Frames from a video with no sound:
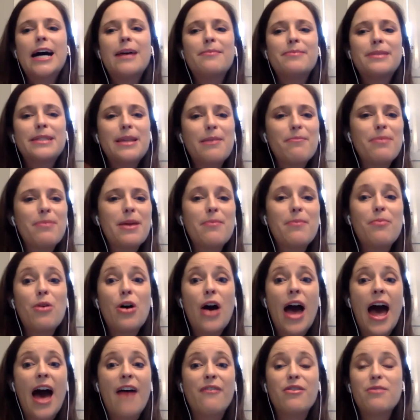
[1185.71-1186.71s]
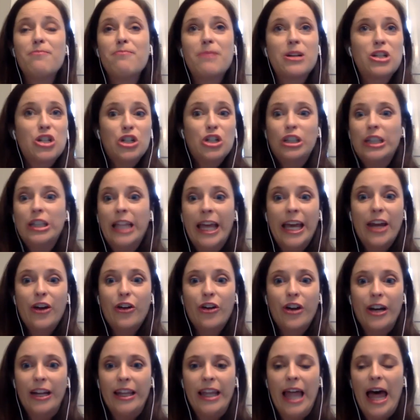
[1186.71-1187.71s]
Some people have it much later
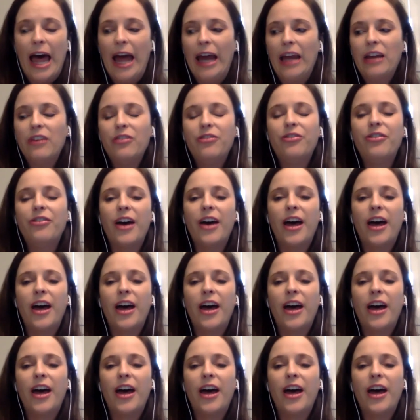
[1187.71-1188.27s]
in life.